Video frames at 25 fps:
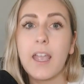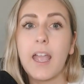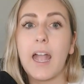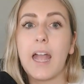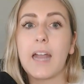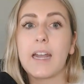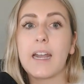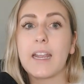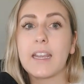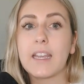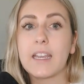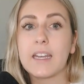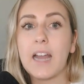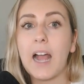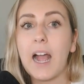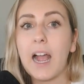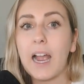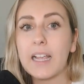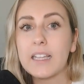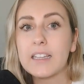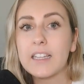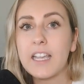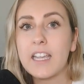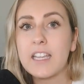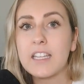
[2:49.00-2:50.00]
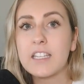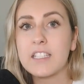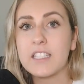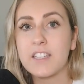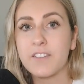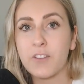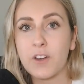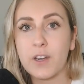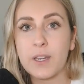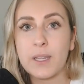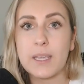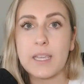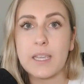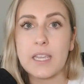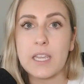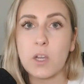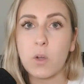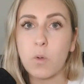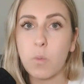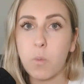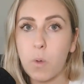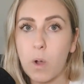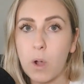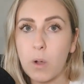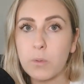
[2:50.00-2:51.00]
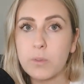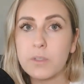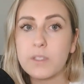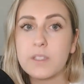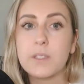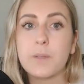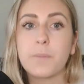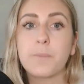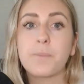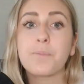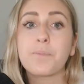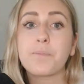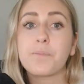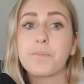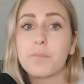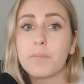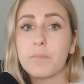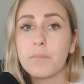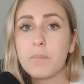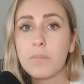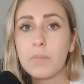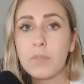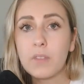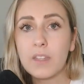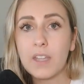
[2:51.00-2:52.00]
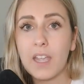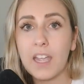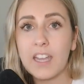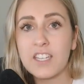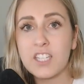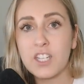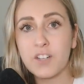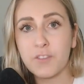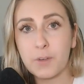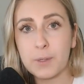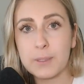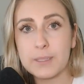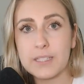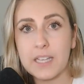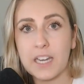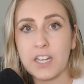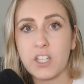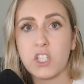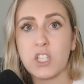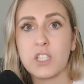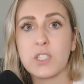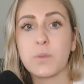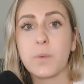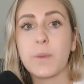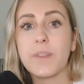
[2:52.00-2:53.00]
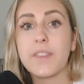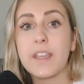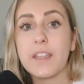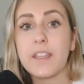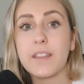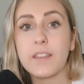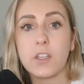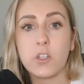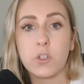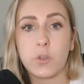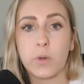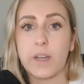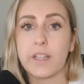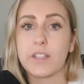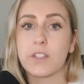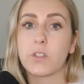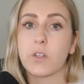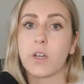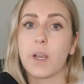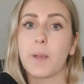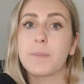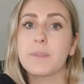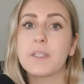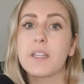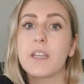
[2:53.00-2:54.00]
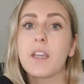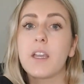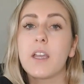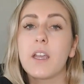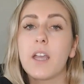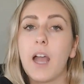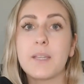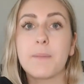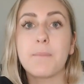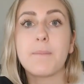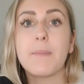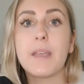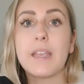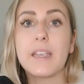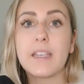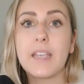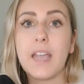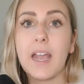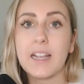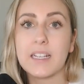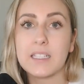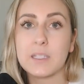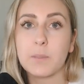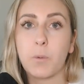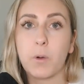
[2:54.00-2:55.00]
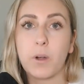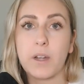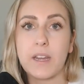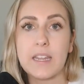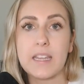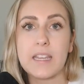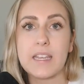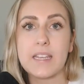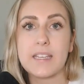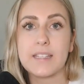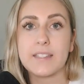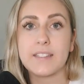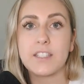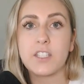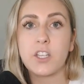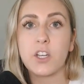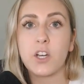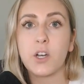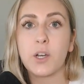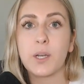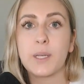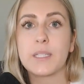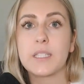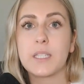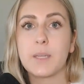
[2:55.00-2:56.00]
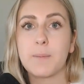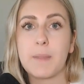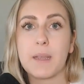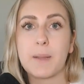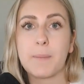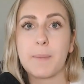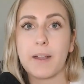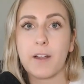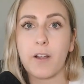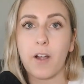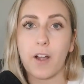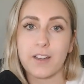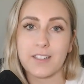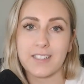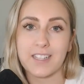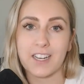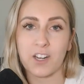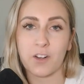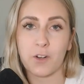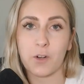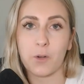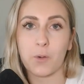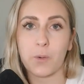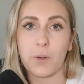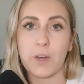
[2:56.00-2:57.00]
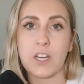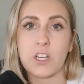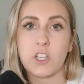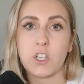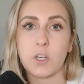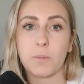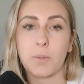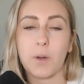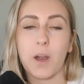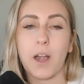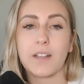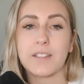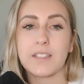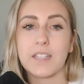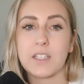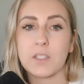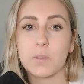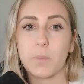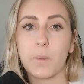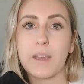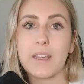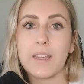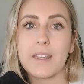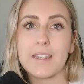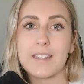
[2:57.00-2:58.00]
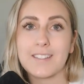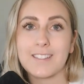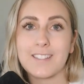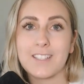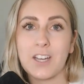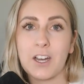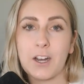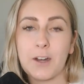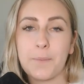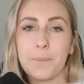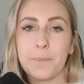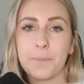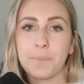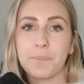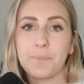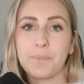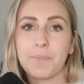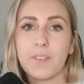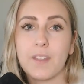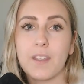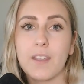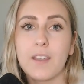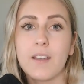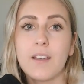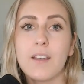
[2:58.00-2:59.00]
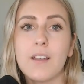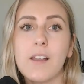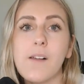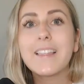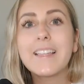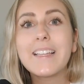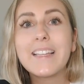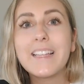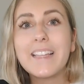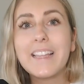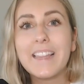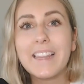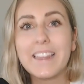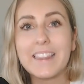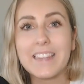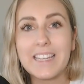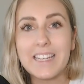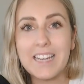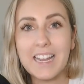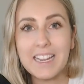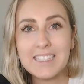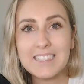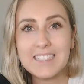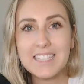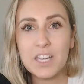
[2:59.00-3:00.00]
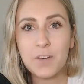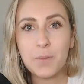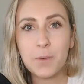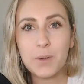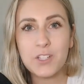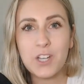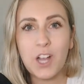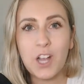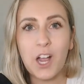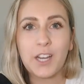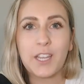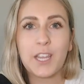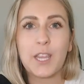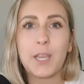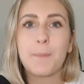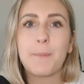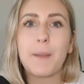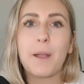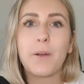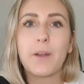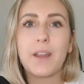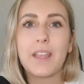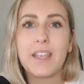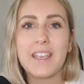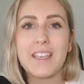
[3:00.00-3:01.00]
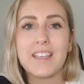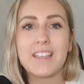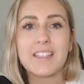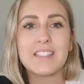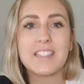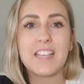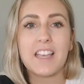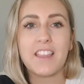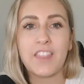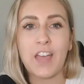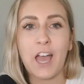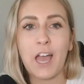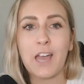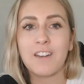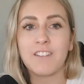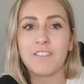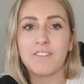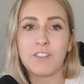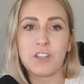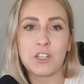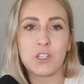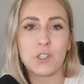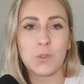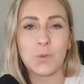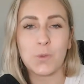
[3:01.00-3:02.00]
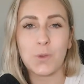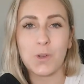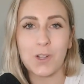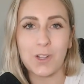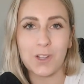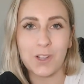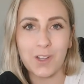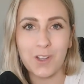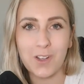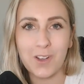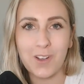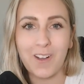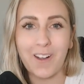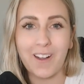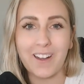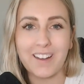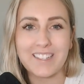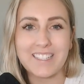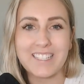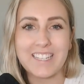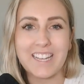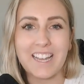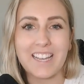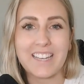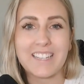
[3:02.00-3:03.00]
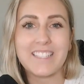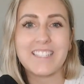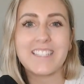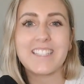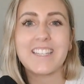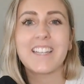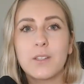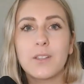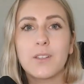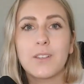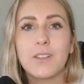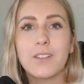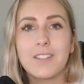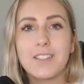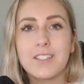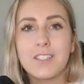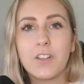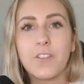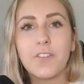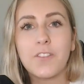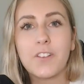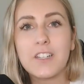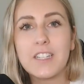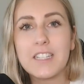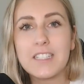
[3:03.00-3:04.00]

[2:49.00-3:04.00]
And I can highlight different key quotes and different sections within the transcript to make exporting easier and to make my content creation process way easier. The next thing we're talking about is that visual content. So for